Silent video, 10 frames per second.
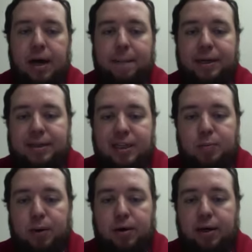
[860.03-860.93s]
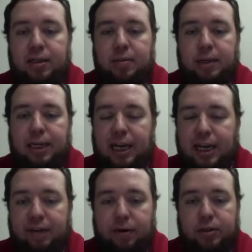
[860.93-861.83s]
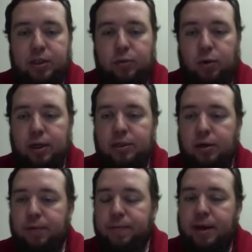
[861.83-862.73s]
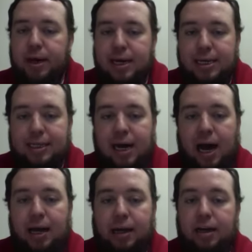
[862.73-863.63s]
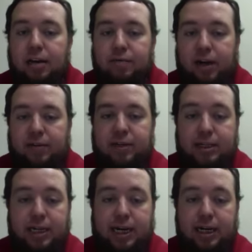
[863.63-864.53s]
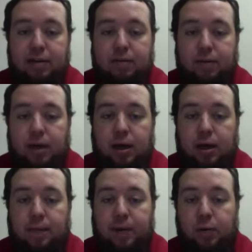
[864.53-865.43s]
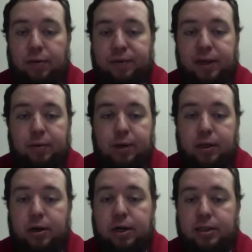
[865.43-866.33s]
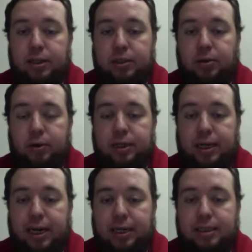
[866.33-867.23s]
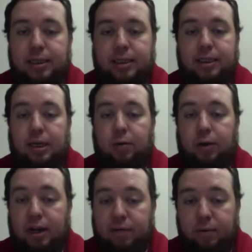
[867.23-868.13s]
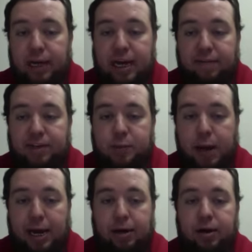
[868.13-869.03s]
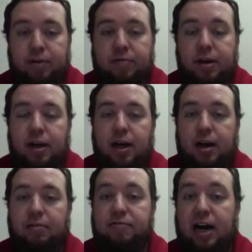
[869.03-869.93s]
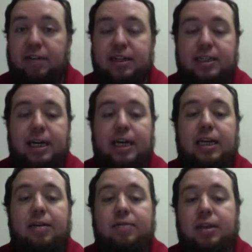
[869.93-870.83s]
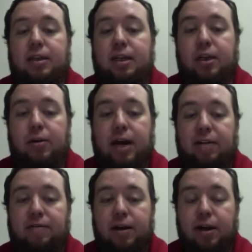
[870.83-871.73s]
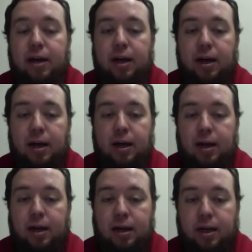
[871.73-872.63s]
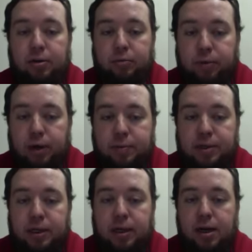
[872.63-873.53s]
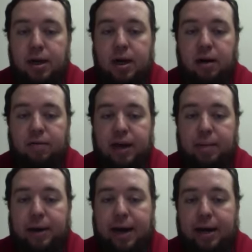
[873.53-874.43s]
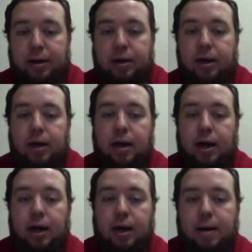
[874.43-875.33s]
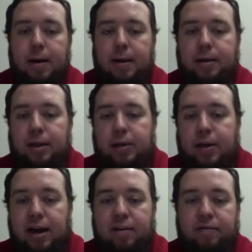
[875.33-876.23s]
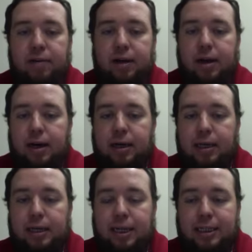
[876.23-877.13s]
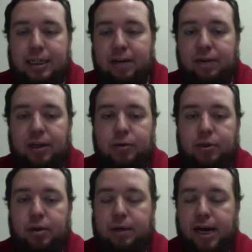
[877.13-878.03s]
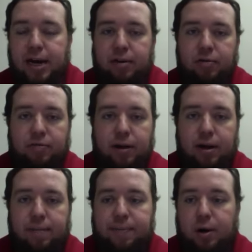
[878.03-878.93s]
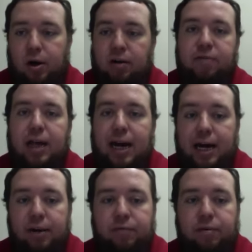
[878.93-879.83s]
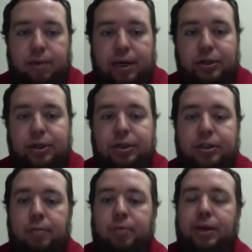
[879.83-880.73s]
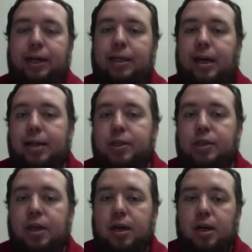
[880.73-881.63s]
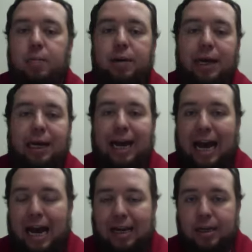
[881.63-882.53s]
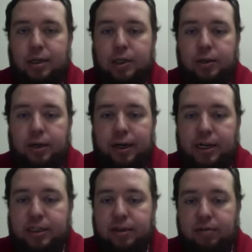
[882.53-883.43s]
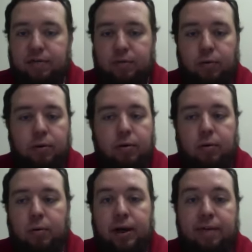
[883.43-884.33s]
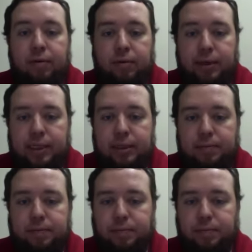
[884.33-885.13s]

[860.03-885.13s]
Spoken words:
But this part at the beginning, verses 1 and 2, is not vav consecutive. Now, one thing we learned in discourse analysis is that whenever we have this pattern of vav consecutives and then you have an interruption of that pattern, then you have, it's giving you some kind of offline information, something that's being added to the narrative for whatever reason.